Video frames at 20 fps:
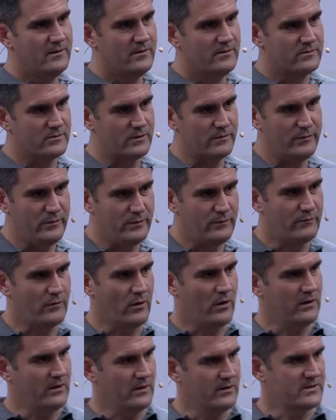So if you've
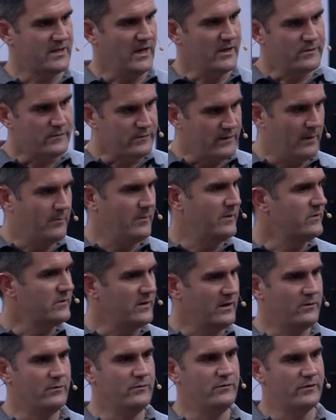got a little test VM that's, say,
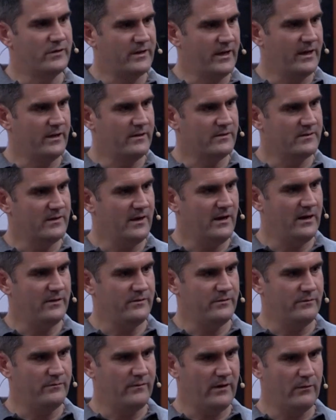100 gig in
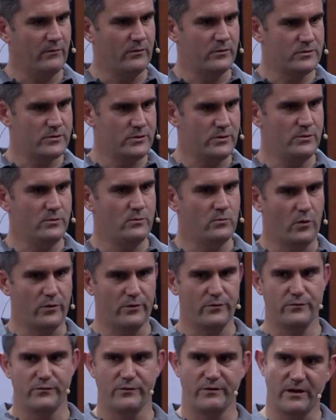size, you've now got 2
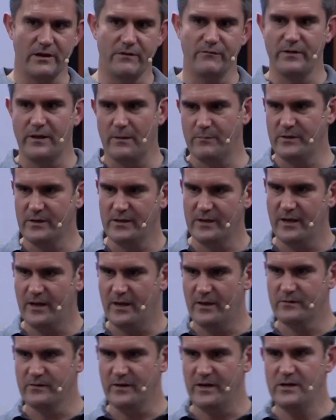100 gig
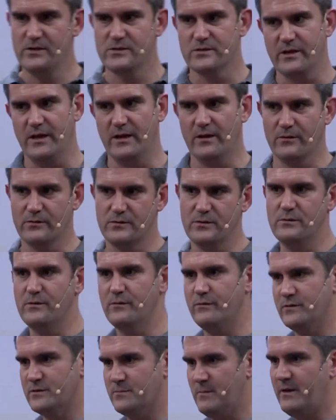VMDKs, each sitting on 2
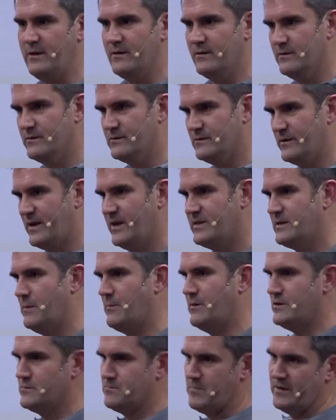different spindles. So guess how
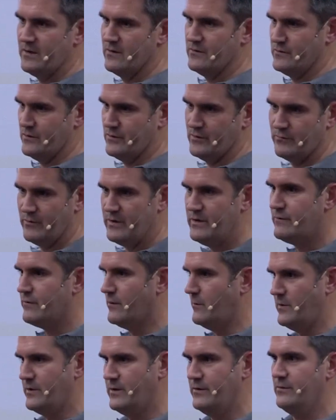many spindles you're going to read
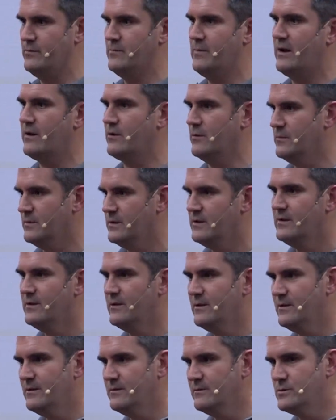from when you're doing backup?
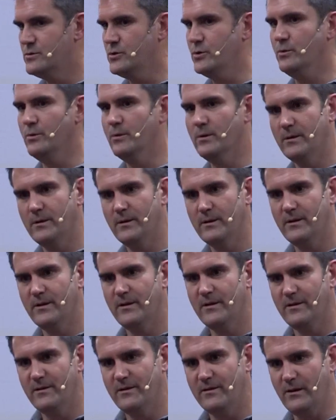2.
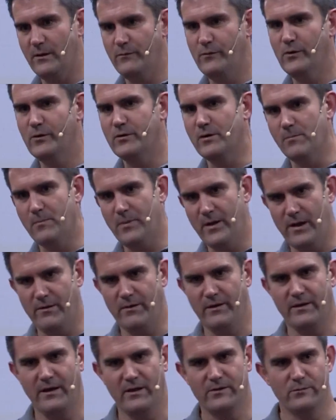Now, if you're
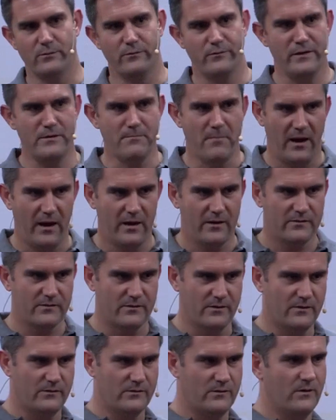comparing that to a VMAX
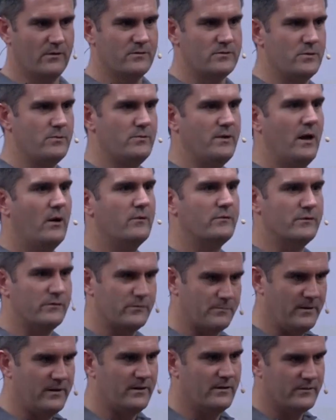that has got 2,000
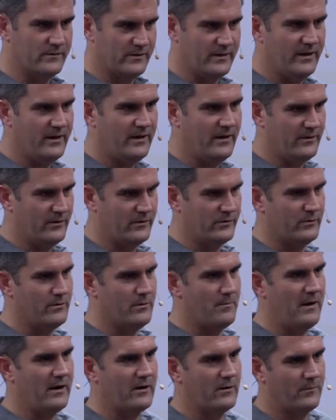spindles in it and you're doing a
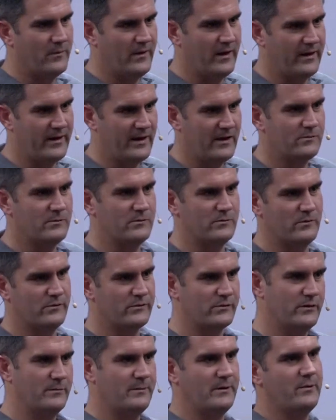backup there, guess which one's
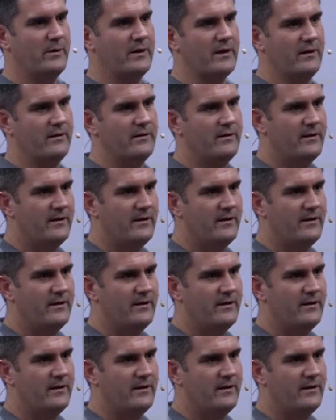going to be quicker?